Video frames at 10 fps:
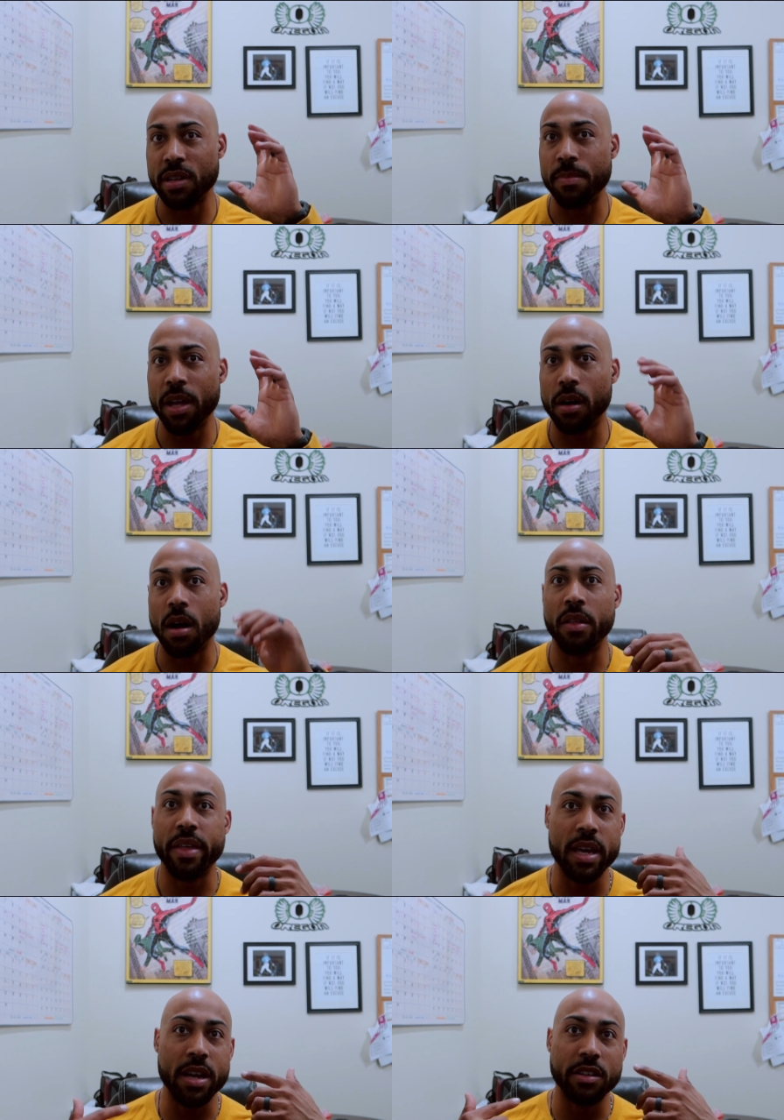some that are on
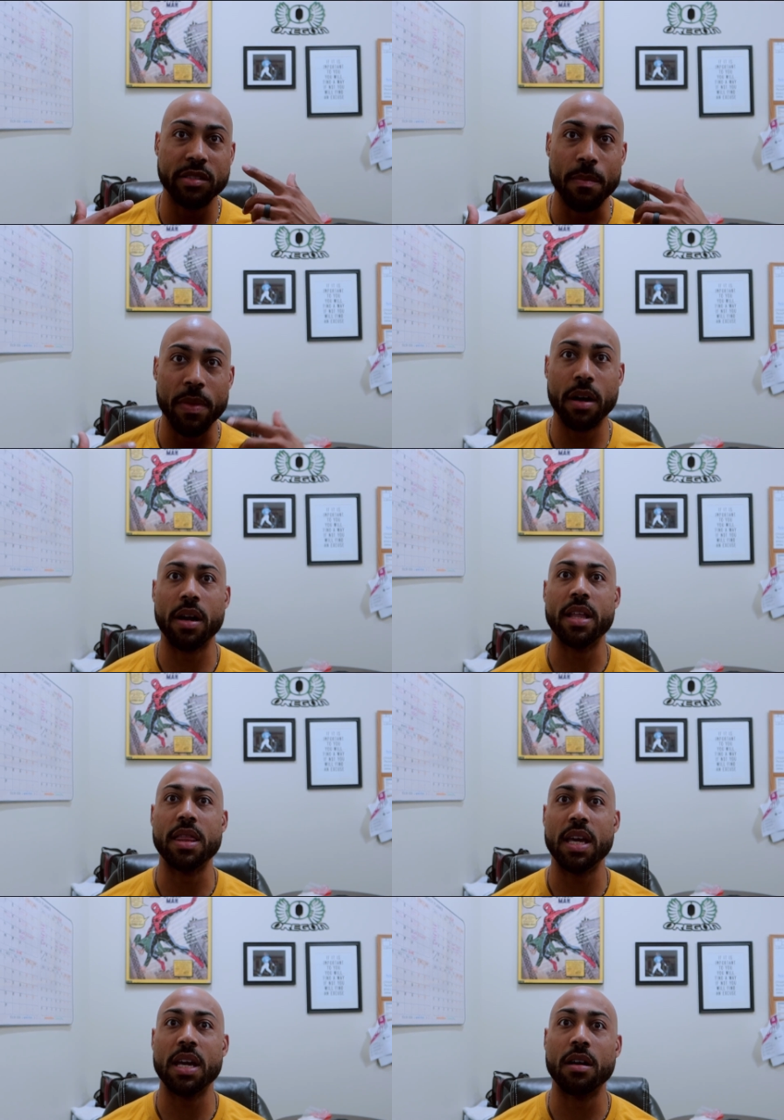the ear, some that are
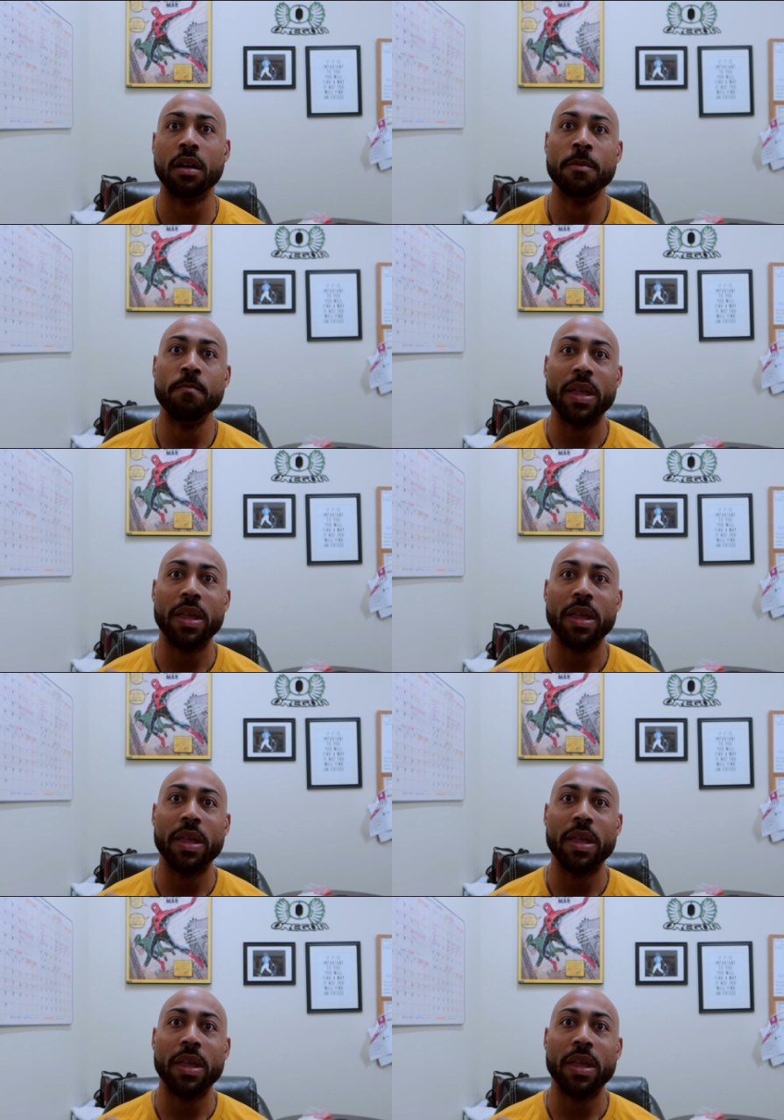in the ear,